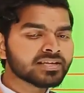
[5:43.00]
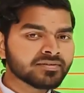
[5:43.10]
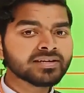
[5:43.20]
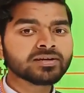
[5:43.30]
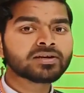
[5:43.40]

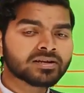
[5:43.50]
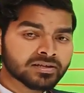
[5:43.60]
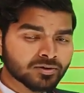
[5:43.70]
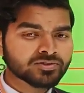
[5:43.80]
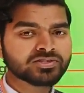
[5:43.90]
given
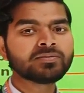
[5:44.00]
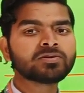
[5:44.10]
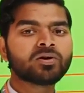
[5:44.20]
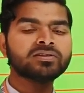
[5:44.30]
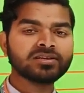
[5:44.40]
the
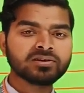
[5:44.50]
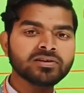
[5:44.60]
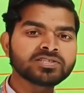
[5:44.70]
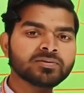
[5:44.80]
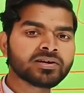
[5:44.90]
concept or the
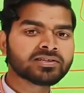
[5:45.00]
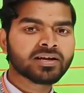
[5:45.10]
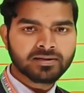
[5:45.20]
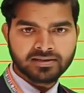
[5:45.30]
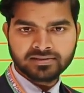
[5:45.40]
knowledge about
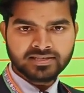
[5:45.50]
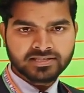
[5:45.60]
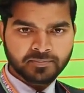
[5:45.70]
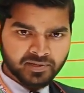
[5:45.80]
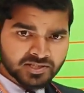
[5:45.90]
that
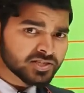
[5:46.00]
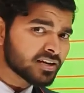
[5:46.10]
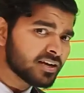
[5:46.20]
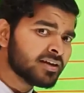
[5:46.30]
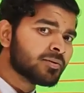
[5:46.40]
this
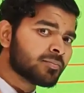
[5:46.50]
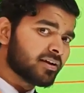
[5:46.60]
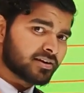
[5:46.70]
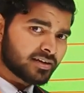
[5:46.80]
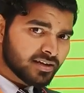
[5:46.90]
pitcher
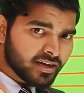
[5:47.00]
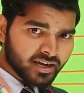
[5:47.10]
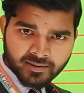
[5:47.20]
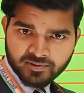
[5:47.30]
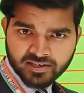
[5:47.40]
plant.
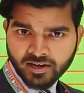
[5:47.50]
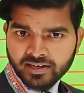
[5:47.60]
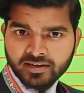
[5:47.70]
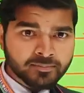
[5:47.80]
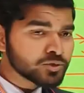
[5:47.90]
I
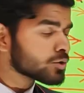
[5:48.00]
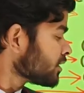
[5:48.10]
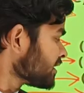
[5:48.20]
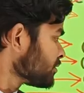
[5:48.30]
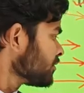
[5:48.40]
have
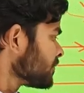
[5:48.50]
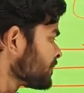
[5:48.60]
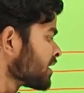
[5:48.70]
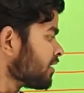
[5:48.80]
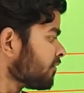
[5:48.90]
told you
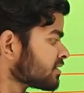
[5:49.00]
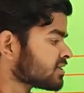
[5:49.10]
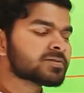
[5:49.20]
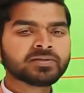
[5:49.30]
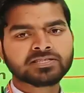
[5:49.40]
about
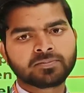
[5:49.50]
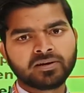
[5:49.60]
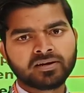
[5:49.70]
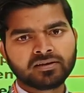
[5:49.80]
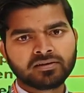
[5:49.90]
this pitcher
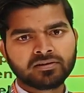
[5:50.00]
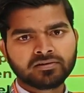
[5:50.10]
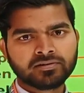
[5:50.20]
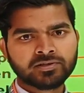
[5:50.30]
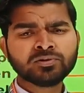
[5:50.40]
plant.
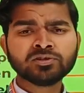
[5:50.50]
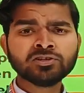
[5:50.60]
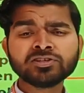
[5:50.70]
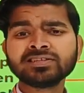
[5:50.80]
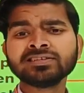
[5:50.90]

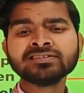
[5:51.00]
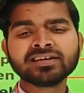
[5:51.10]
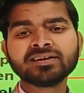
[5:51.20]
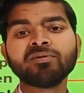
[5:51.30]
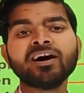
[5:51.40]
You are thinking
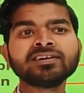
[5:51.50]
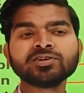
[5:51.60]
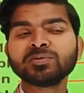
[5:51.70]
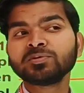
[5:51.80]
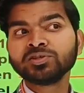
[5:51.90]
that what
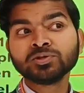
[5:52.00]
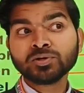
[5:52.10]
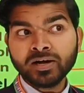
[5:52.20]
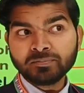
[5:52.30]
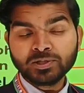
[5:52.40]
you
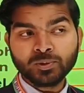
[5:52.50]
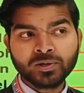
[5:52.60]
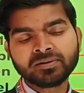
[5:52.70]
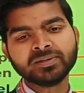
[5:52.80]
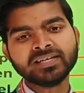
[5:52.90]
have
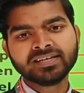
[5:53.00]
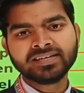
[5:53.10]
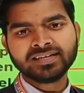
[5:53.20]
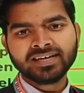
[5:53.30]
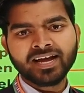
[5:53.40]
told me.
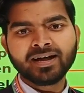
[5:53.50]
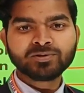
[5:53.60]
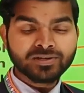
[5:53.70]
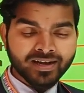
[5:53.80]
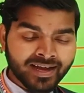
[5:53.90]

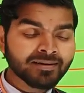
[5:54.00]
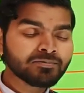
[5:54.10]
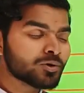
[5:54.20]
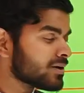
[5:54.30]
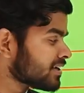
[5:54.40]
I
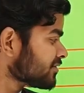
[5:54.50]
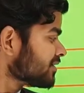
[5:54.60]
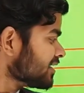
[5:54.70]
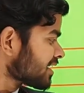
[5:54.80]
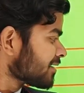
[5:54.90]
have told
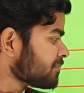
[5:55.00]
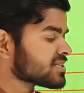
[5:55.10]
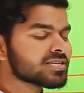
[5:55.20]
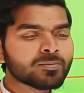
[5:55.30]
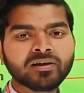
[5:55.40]
you that
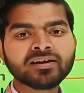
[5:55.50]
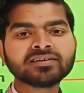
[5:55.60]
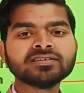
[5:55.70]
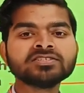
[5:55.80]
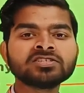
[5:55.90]
pitcher plant
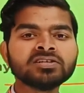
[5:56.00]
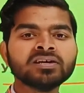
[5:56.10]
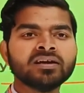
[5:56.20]
is